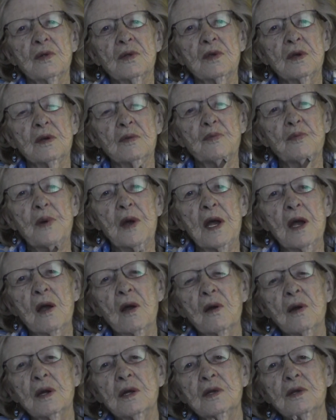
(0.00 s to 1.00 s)
the
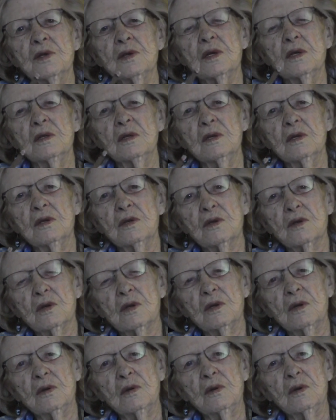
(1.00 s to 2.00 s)
parents and the
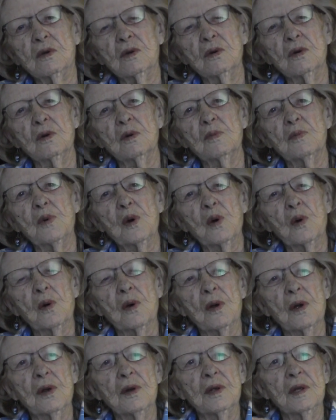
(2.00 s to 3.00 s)
school
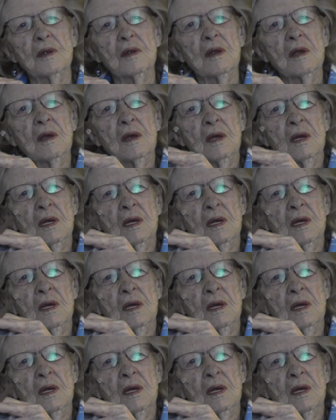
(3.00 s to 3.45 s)
board and